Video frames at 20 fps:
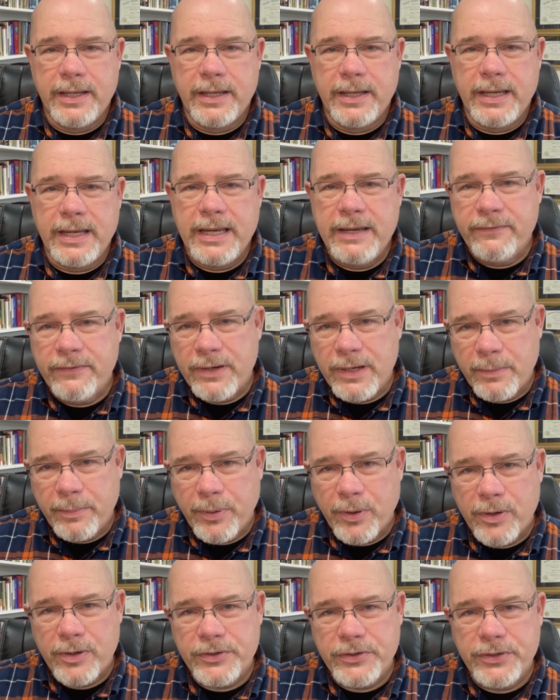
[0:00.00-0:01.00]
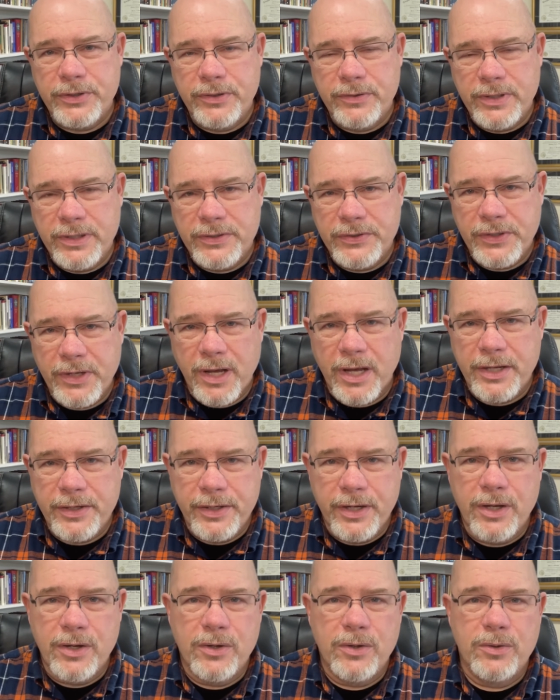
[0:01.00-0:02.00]
Even a person who does not
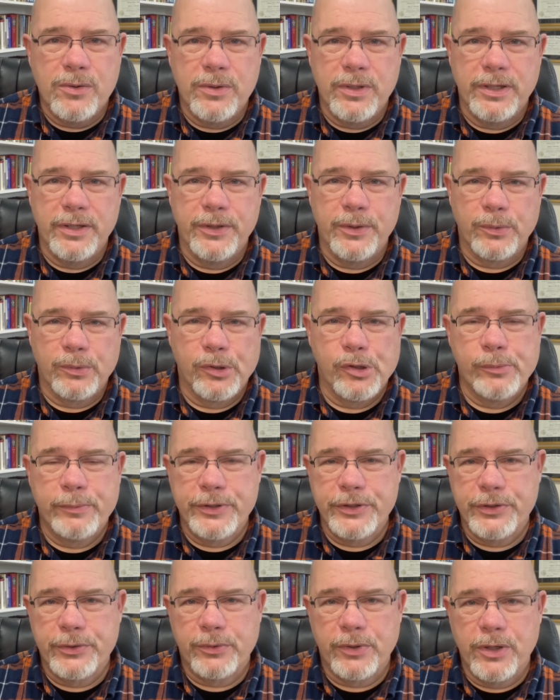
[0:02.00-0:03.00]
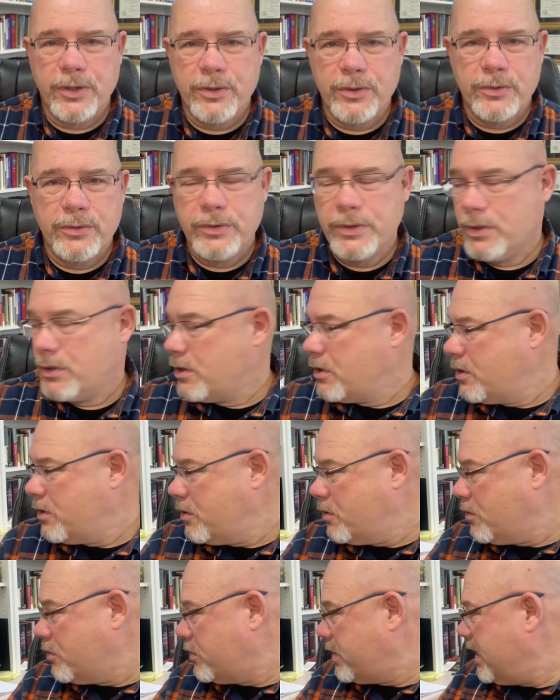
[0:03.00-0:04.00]
know the Romans Road
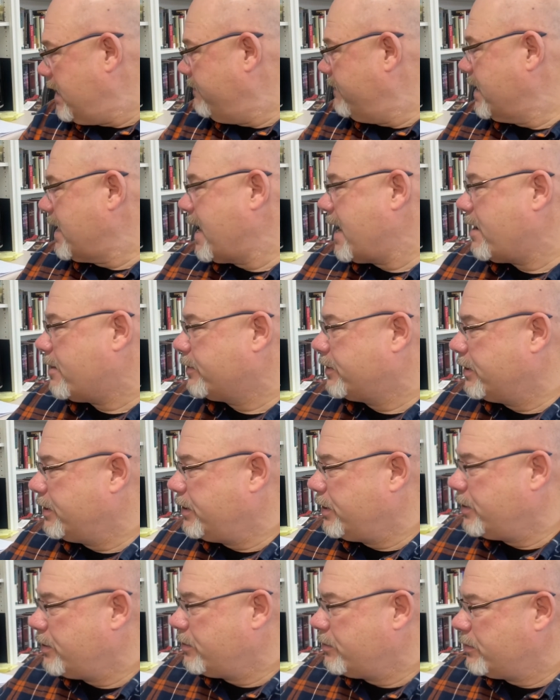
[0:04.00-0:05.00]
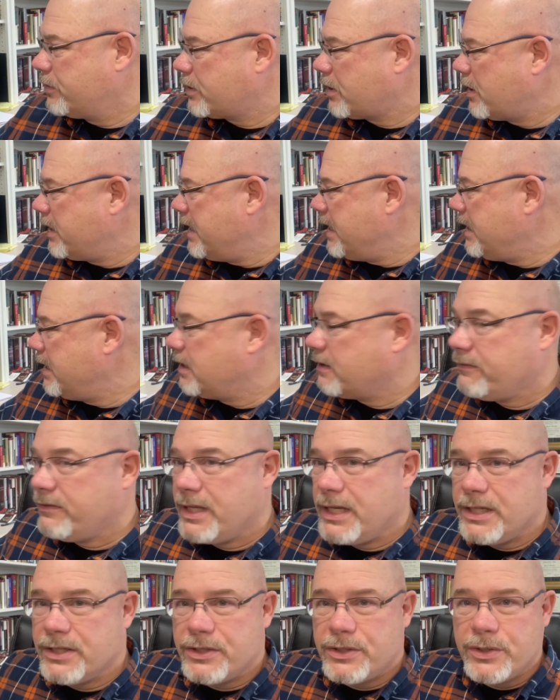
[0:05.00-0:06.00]
or even how to use any of
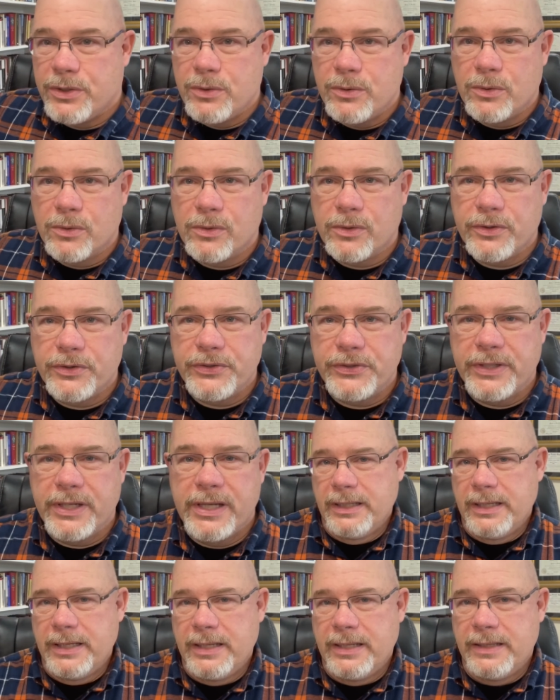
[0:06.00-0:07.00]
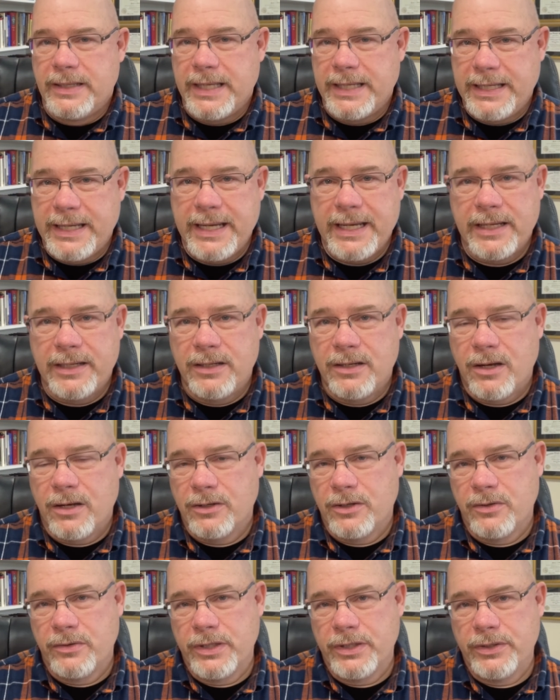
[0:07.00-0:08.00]
these tools, they can
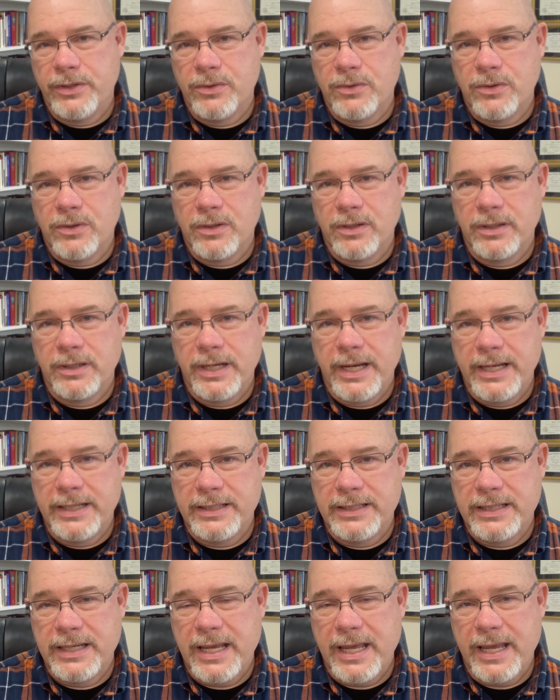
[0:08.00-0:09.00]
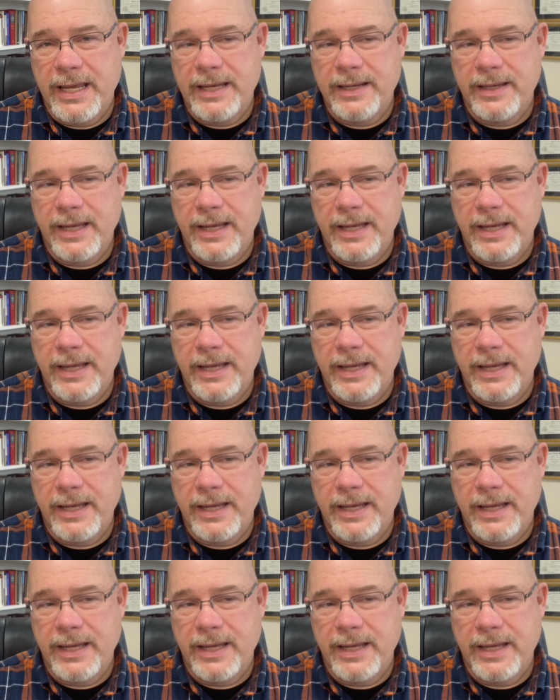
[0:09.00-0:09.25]
knock on a door and say,